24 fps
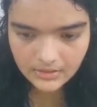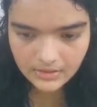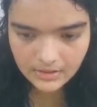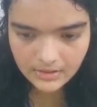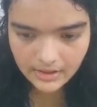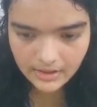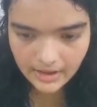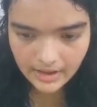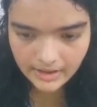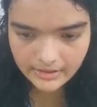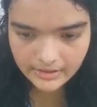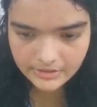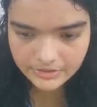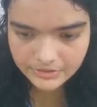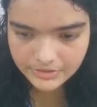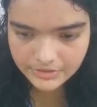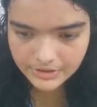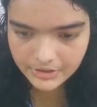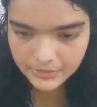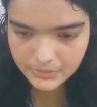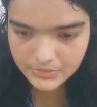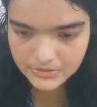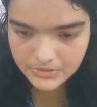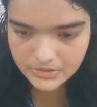and
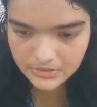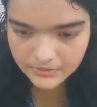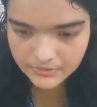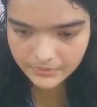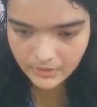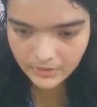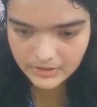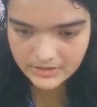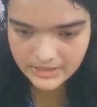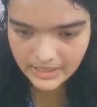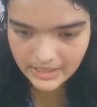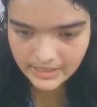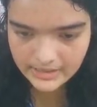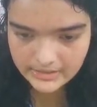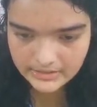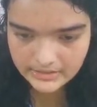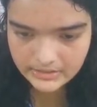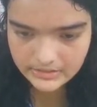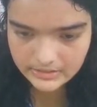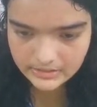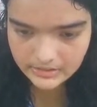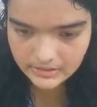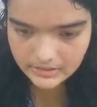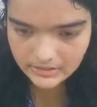reduce the font
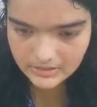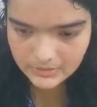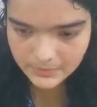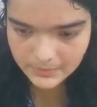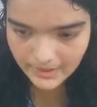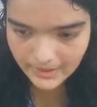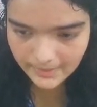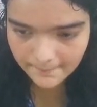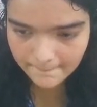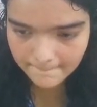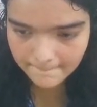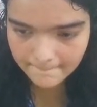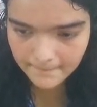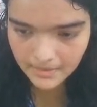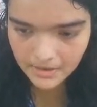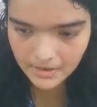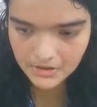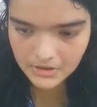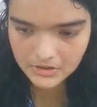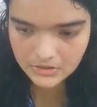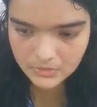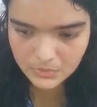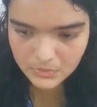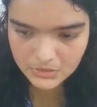size here as well.
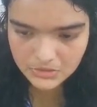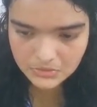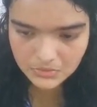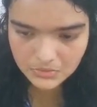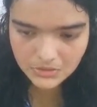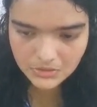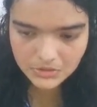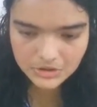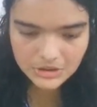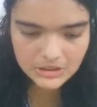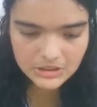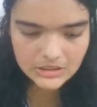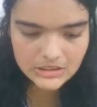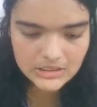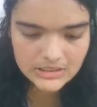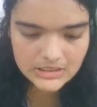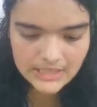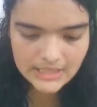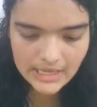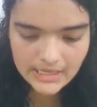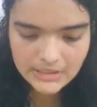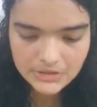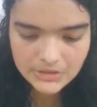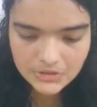So we're just going to change the
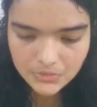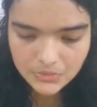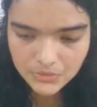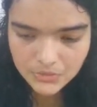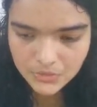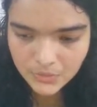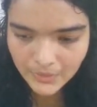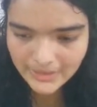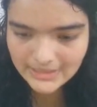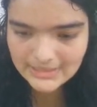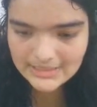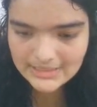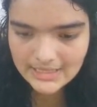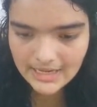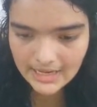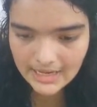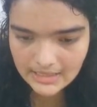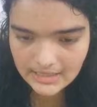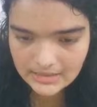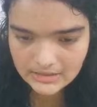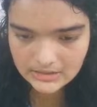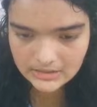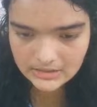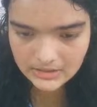size to
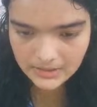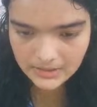28,